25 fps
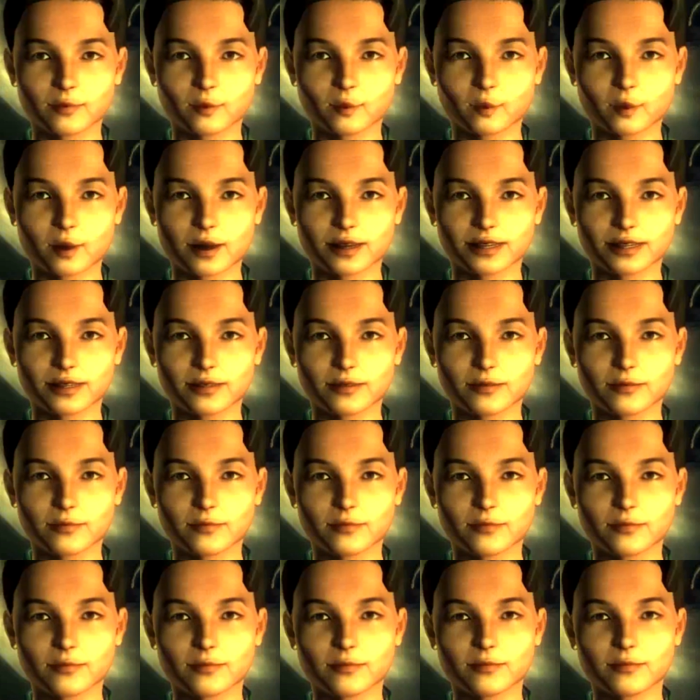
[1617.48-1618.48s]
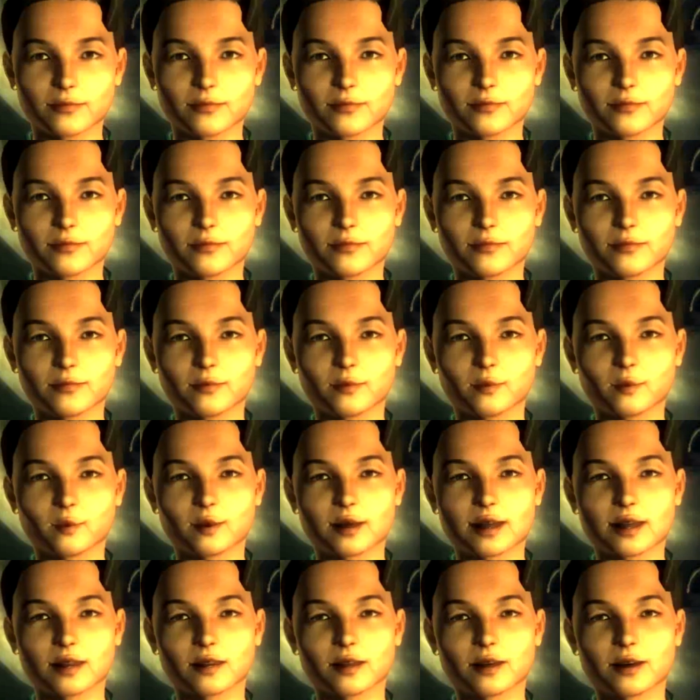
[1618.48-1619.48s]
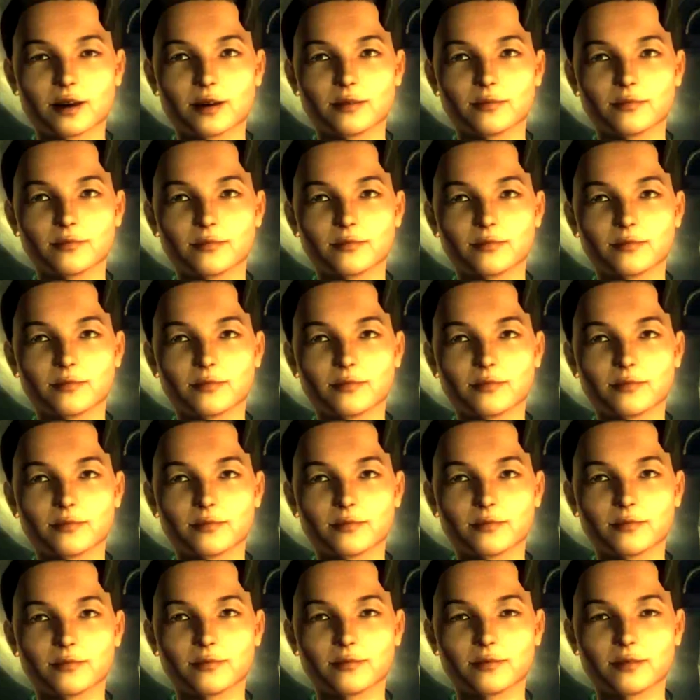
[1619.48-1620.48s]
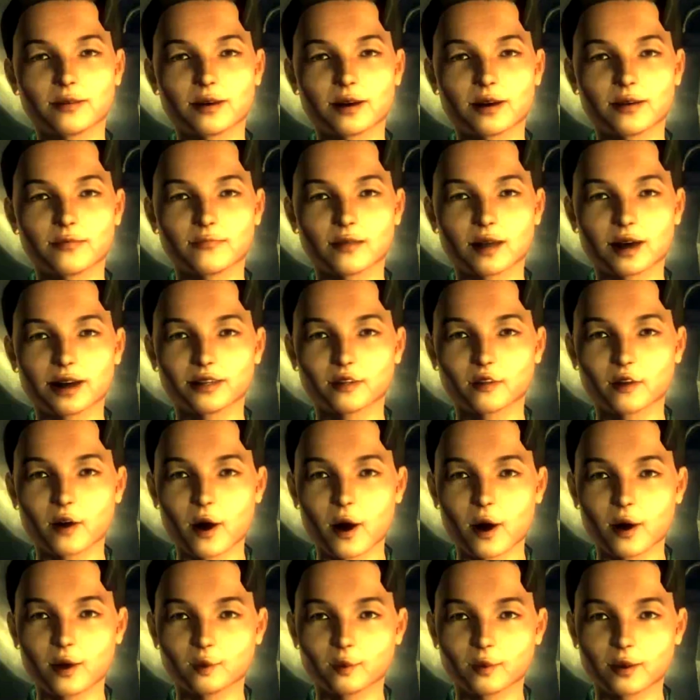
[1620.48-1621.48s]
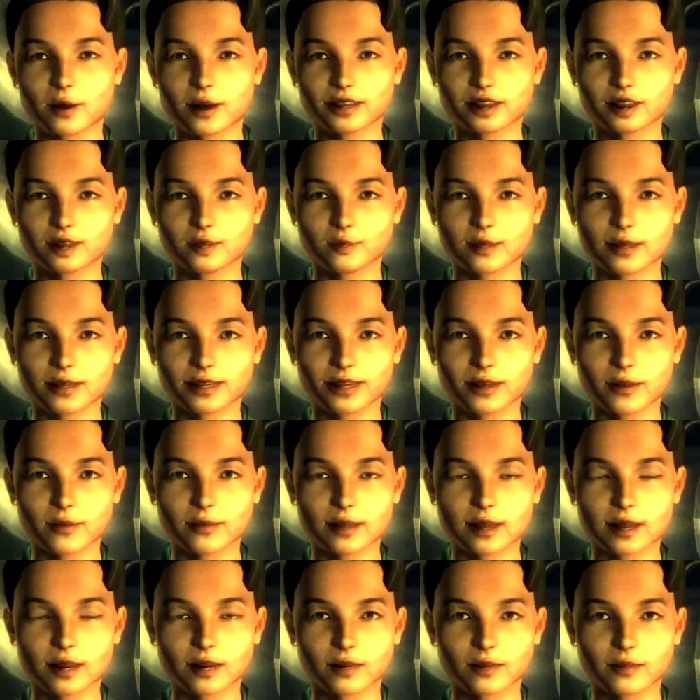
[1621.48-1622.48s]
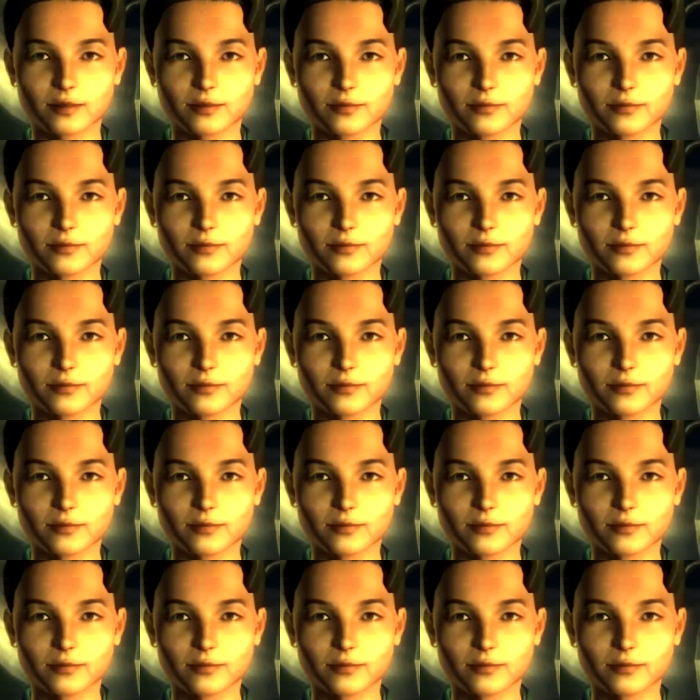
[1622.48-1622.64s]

What? Huh? Well, I. What? I'm not sure what there what? is to tell.